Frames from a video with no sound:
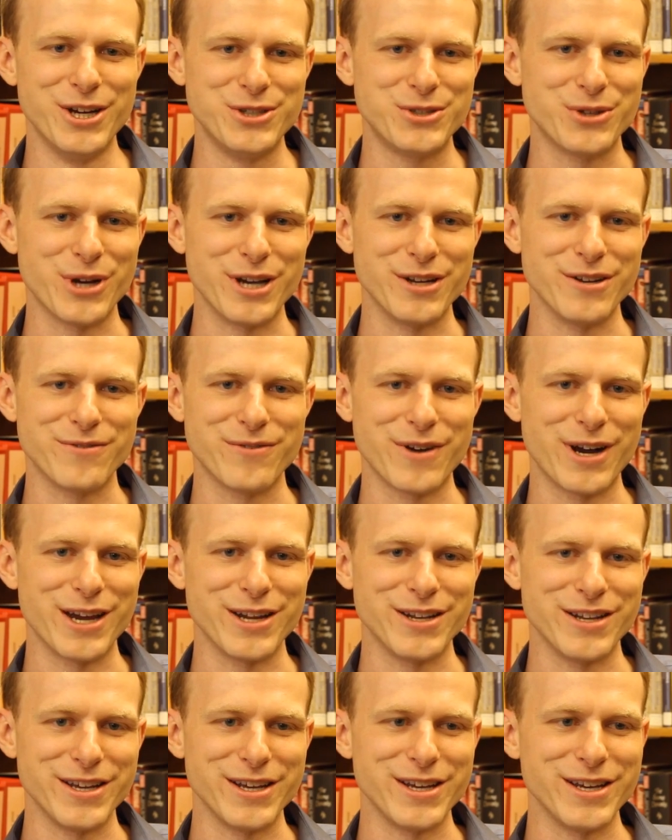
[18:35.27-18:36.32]
trying to
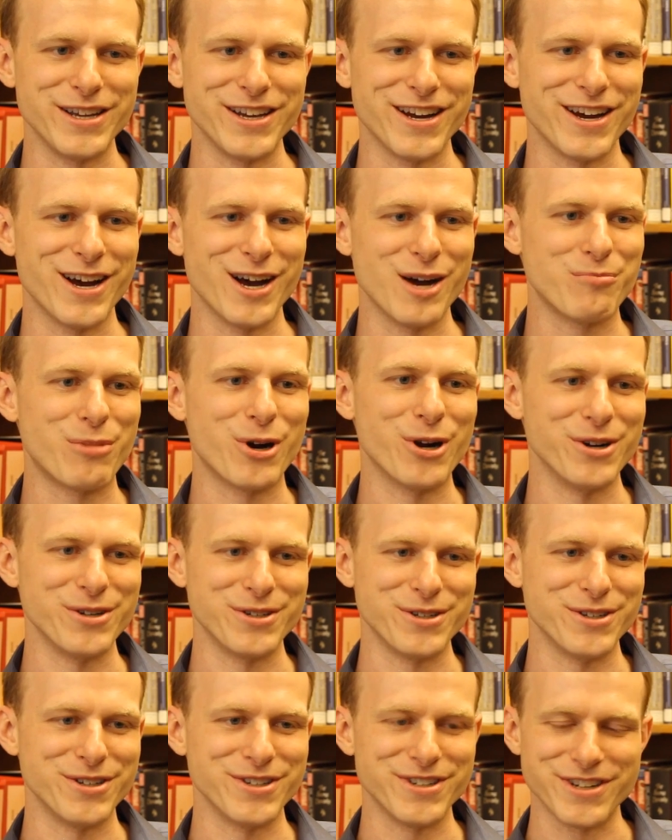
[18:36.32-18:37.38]
find a
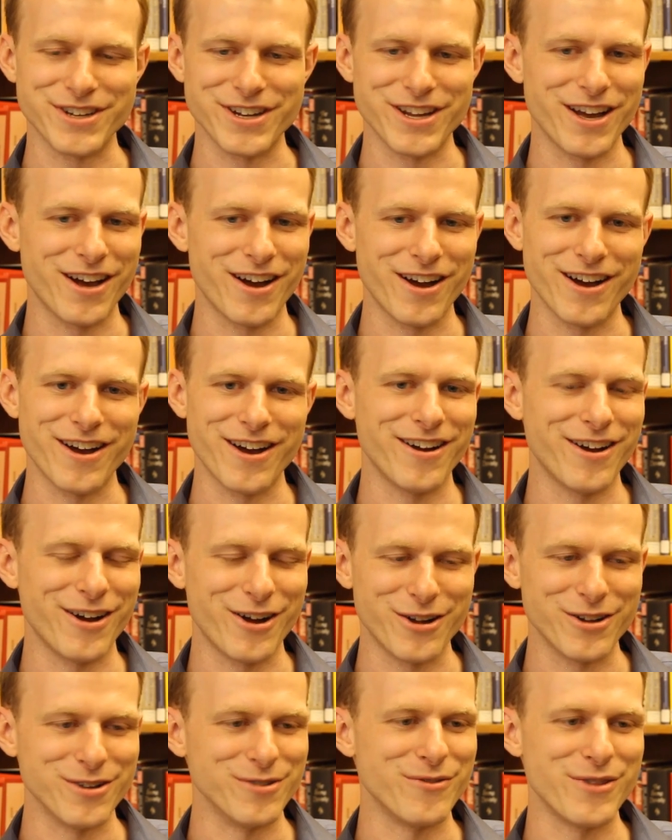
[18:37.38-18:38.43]
partner and
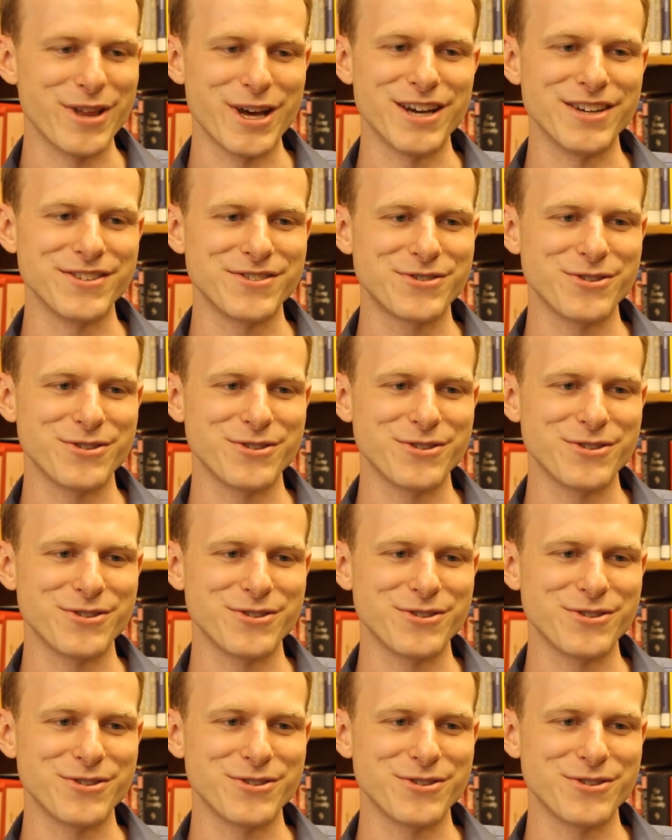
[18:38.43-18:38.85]
all of that.